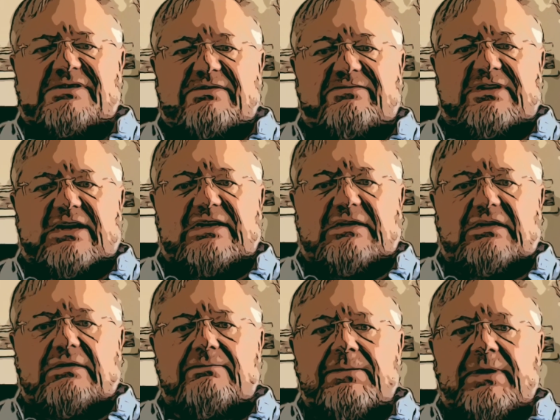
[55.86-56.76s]
of data,
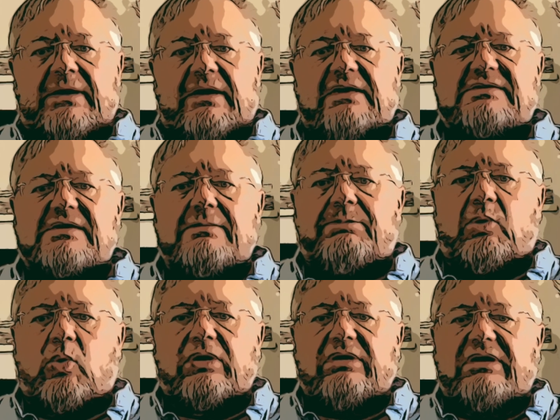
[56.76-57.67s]
it's
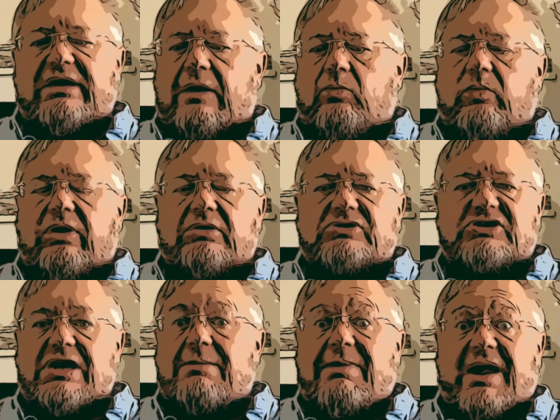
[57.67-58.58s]
important that we're
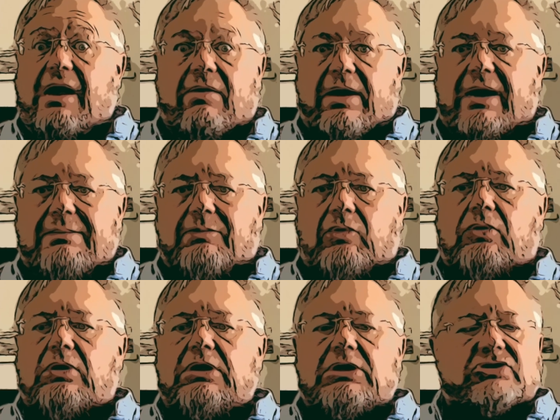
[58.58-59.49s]
somehow
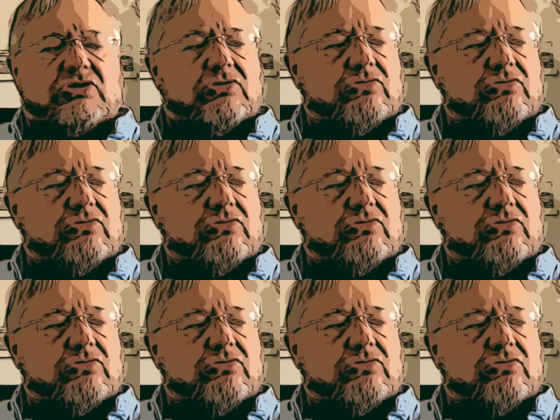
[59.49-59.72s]
able to